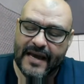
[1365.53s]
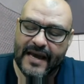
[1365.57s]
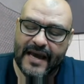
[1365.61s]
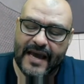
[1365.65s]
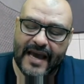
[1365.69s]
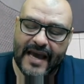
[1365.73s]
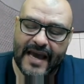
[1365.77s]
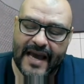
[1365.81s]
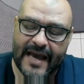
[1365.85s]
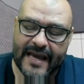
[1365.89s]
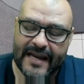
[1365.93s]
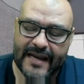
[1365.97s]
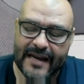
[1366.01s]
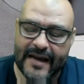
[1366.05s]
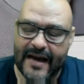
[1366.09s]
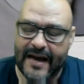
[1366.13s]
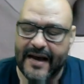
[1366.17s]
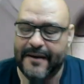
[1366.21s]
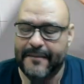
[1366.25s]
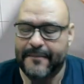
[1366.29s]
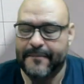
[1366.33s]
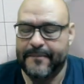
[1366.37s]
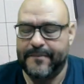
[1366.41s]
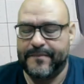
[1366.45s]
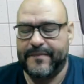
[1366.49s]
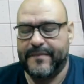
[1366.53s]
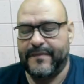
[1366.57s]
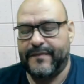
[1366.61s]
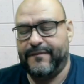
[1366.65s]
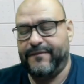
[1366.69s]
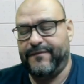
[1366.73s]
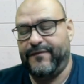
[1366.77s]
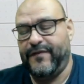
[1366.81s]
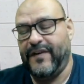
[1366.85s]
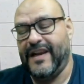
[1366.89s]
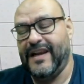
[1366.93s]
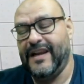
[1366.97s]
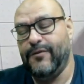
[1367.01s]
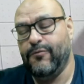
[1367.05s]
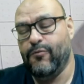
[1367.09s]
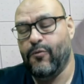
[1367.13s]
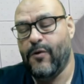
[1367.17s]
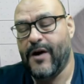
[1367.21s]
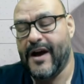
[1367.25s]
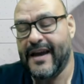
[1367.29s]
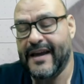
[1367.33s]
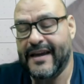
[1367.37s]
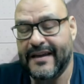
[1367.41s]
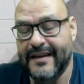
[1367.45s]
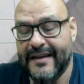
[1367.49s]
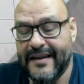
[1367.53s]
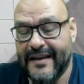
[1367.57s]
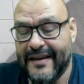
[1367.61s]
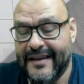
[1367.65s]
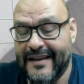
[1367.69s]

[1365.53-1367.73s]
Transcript: and feeling why